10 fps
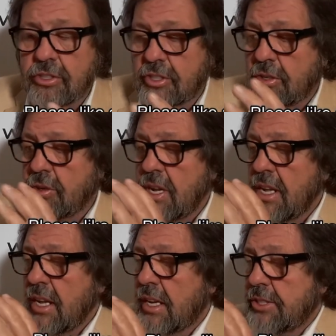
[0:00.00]
So
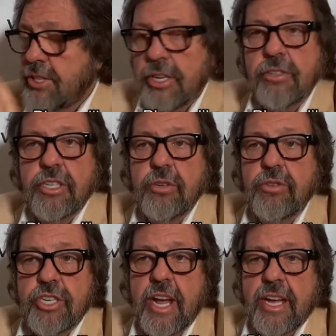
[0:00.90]
until you
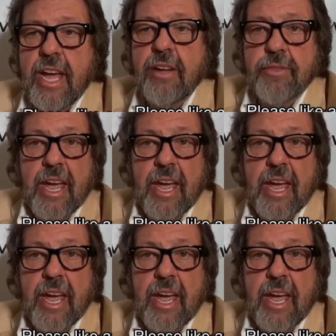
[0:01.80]
check out